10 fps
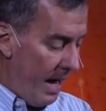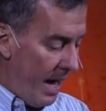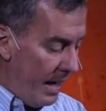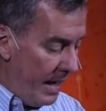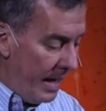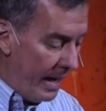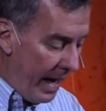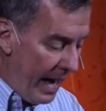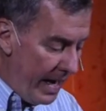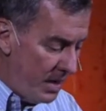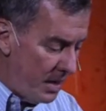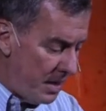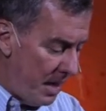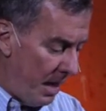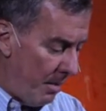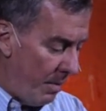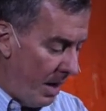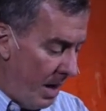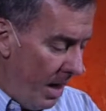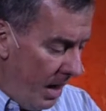and he engages him
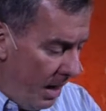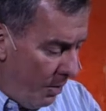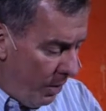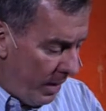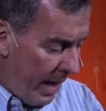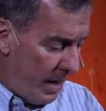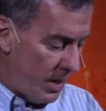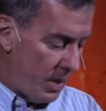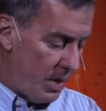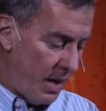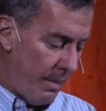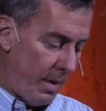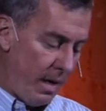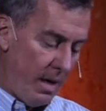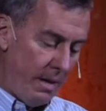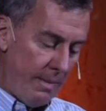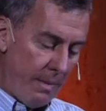in relationship.